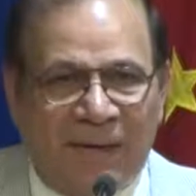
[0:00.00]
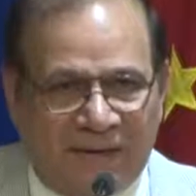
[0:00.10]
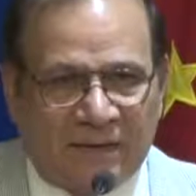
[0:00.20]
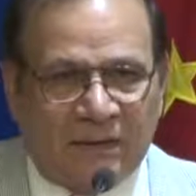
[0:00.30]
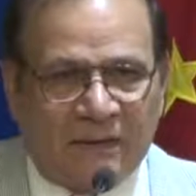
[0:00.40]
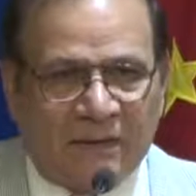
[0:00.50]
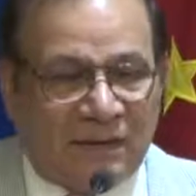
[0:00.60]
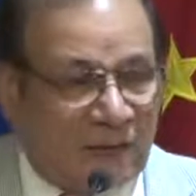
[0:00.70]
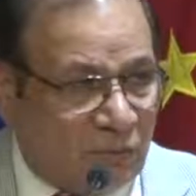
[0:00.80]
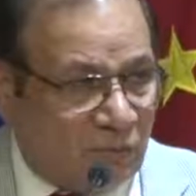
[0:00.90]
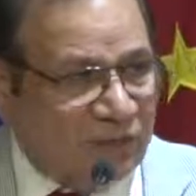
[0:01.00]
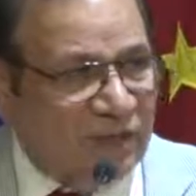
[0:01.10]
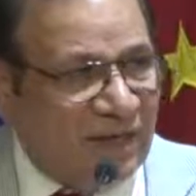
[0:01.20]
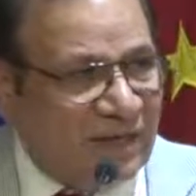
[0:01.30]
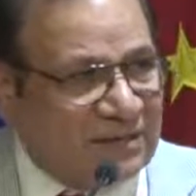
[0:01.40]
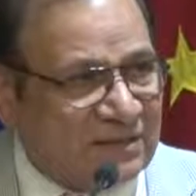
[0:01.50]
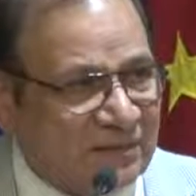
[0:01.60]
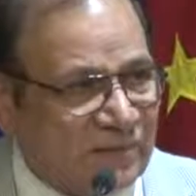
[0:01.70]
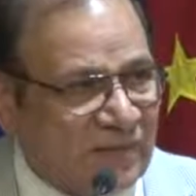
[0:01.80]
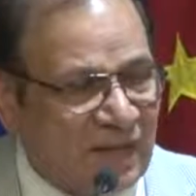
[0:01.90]
But the question is,
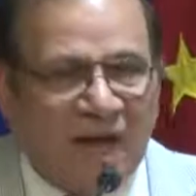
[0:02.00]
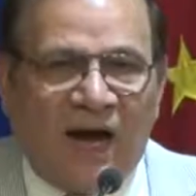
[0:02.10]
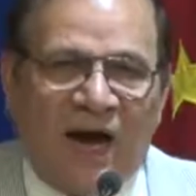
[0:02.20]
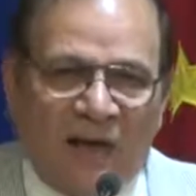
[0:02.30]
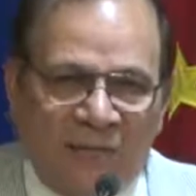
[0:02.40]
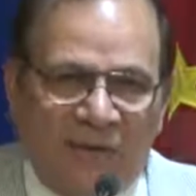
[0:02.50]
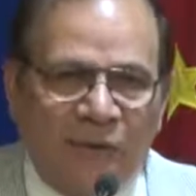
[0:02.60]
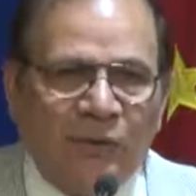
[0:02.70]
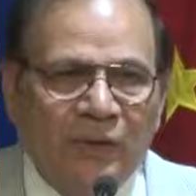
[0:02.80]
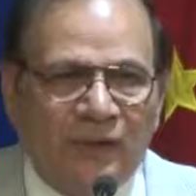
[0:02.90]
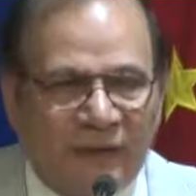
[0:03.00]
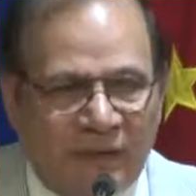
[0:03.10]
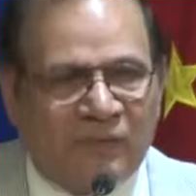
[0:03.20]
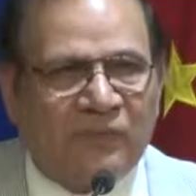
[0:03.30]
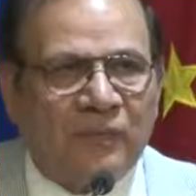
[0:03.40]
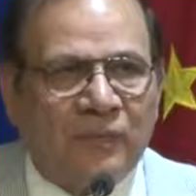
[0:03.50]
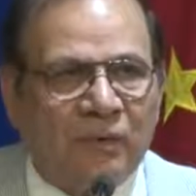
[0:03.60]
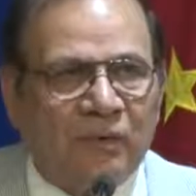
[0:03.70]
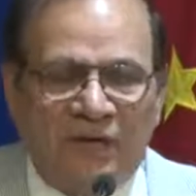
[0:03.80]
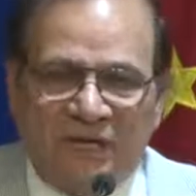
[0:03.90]
are we doing enough
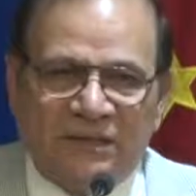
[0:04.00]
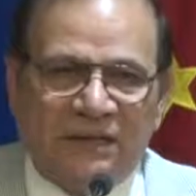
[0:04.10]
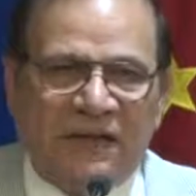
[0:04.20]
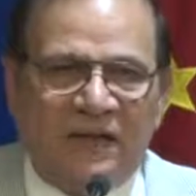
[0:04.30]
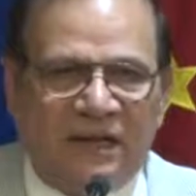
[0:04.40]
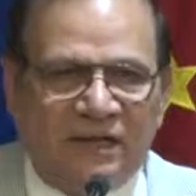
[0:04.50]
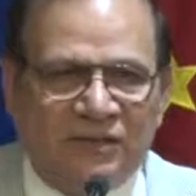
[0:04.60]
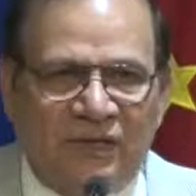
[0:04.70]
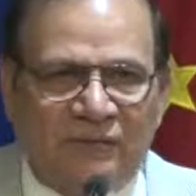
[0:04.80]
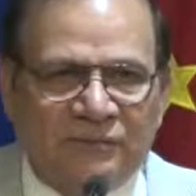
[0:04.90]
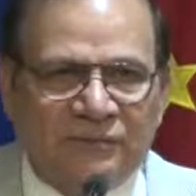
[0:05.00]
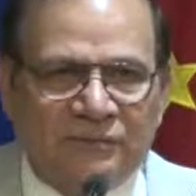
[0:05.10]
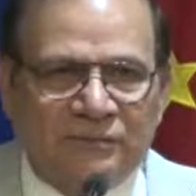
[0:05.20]
to reach in that direction?